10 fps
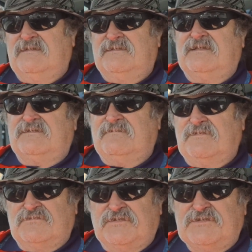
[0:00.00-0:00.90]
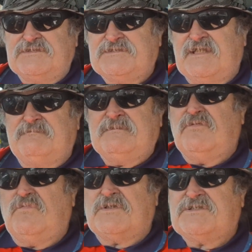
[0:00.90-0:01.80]
That it was on the internet.
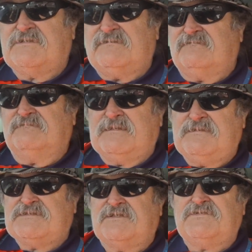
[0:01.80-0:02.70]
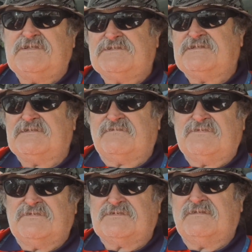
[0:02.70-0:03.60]
People were watching BBC on the internet, of
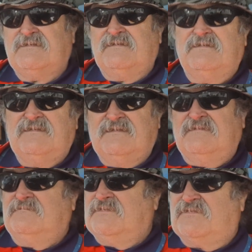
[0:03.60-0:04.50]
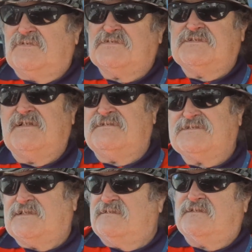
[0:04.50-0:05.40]
course. But of course now they're
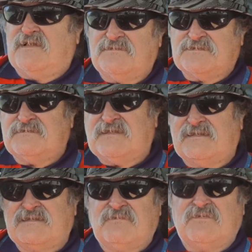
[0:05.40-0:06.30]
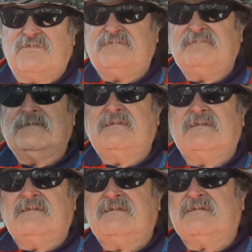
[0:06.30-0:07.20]
saying you can't do that anymore.
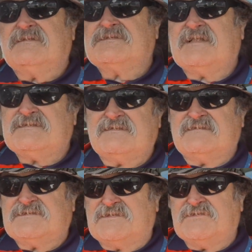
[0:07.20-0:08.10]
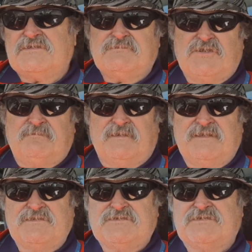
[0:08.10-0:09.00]
because that that's another monopoly
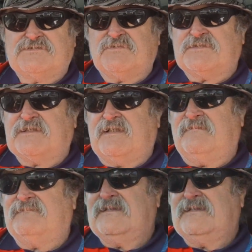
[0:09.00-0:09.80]
they they sorted out.